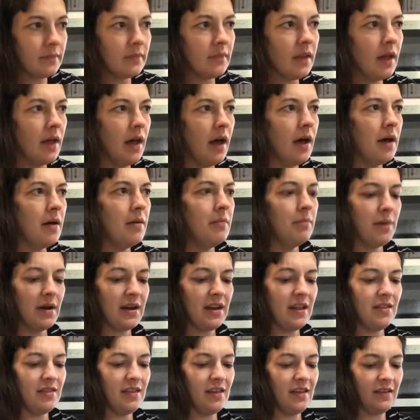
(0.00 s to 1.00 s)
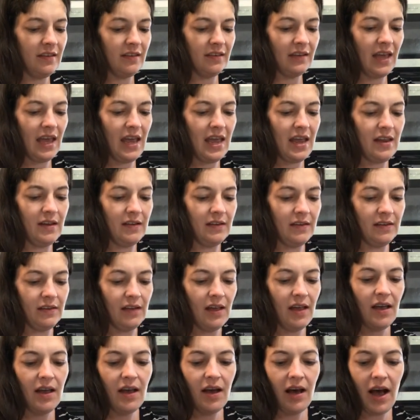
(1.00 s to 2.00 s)
but in this case
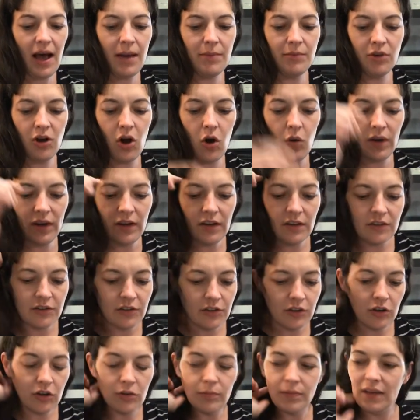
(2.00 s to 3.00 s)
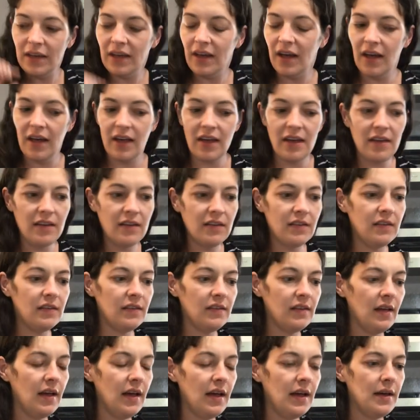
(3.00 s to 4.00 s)
I'm going to
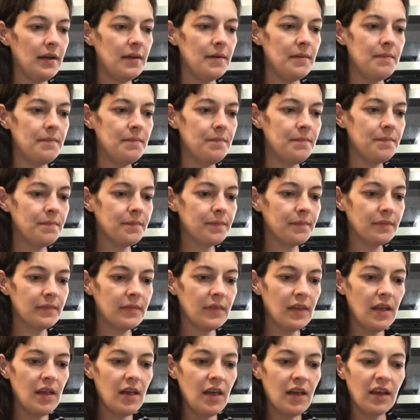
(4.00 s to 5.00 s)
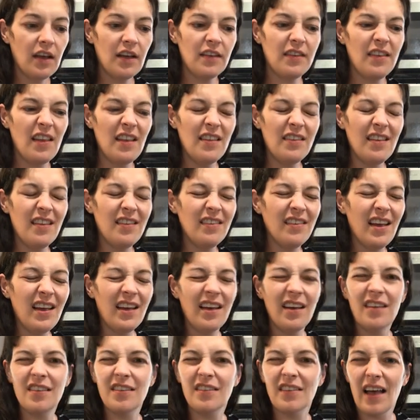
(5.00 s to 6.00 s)
because since it's like
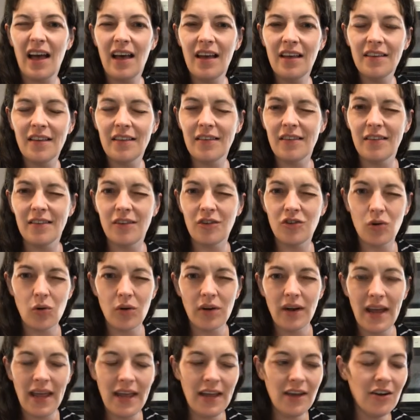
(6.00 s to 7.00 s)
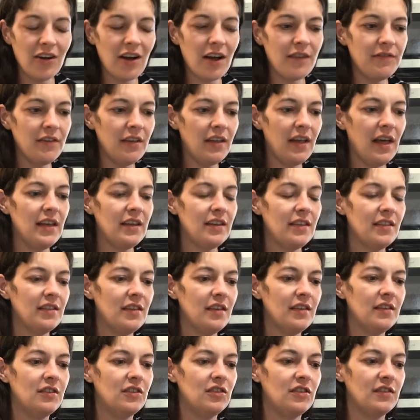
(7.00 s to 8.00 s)
since it's a door hanger, I feel like the
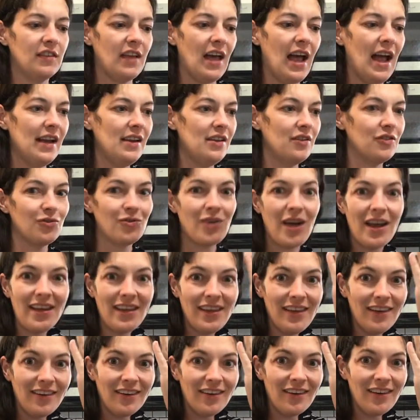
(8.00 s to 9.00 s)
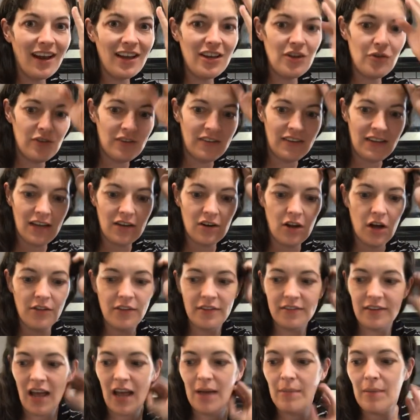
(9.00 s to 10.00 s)
sign is right here and you see it all the
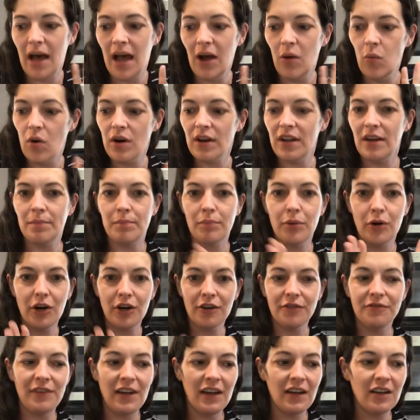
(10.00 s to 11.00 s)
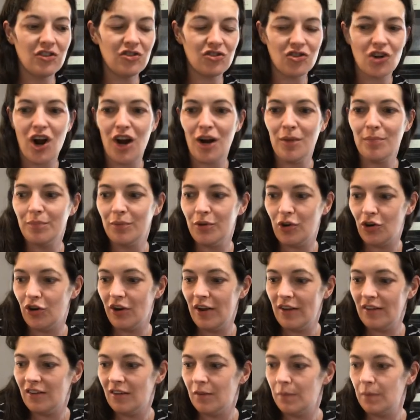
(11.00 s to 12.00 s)
time. I wanted perfect, sharp,
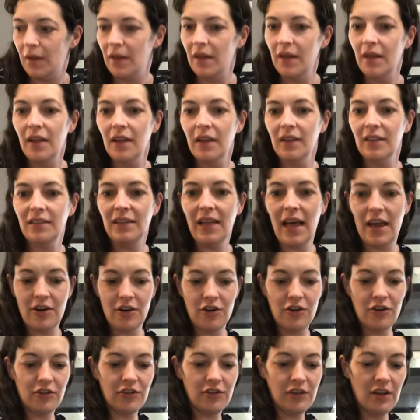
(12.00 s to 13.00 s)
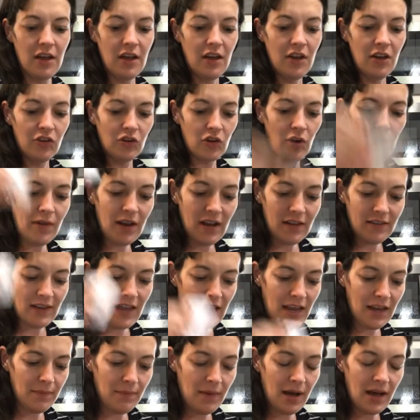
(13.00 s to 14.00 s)
crisp letters. So I'm going to
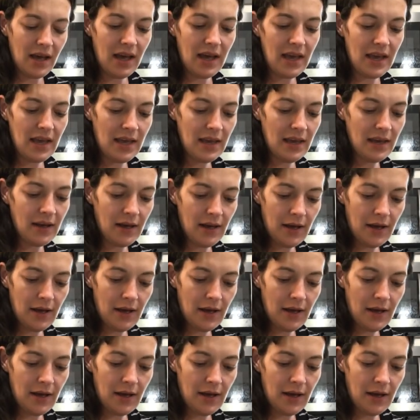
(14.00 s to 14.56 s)
take my